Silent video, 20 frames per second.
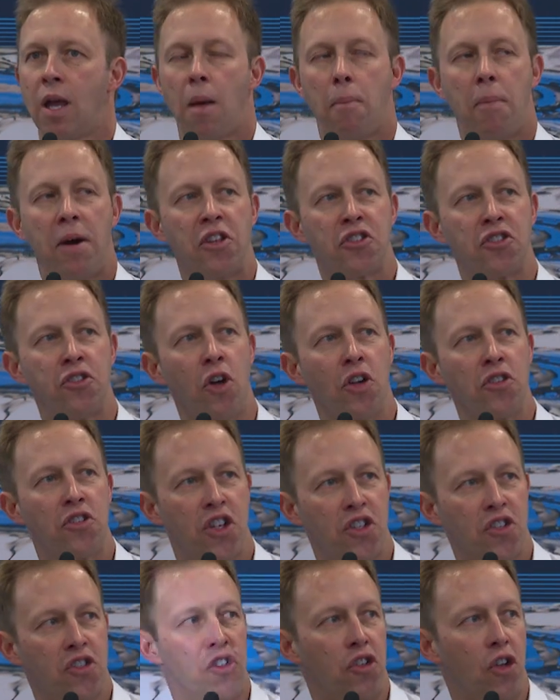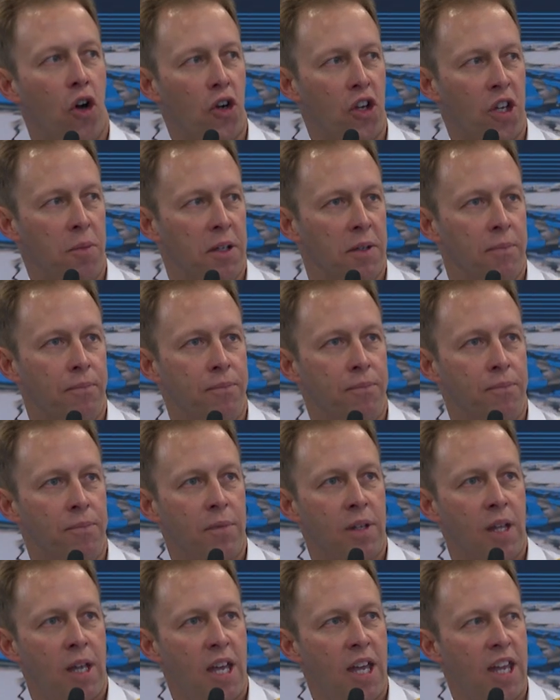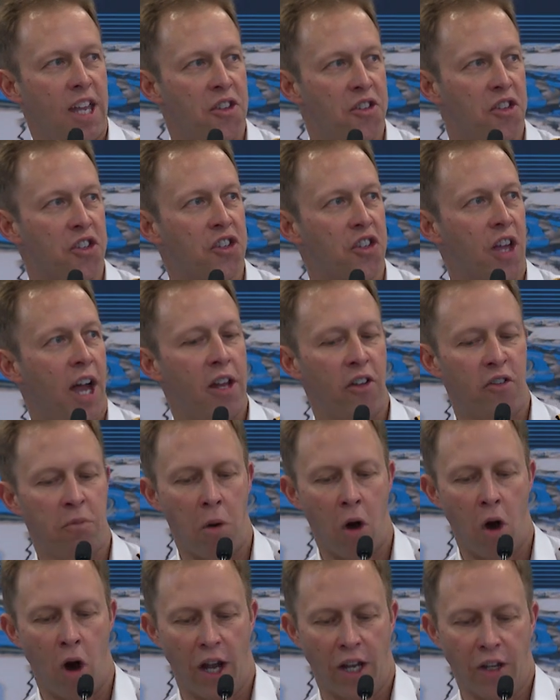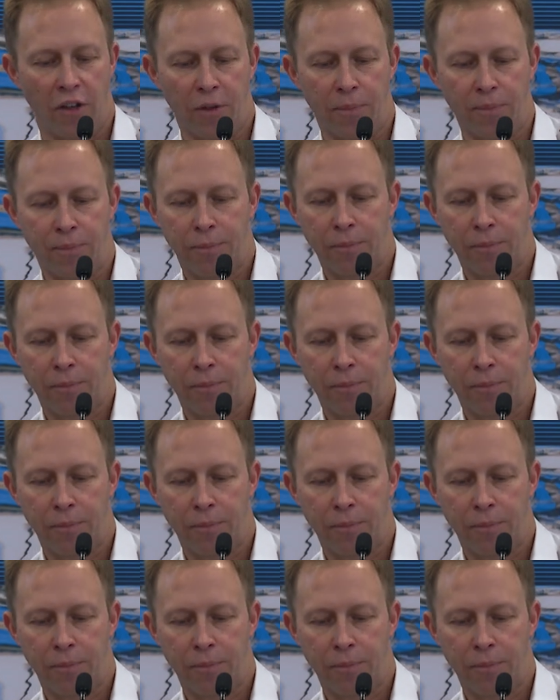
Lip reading: but it's not just a document. It's a state of mind.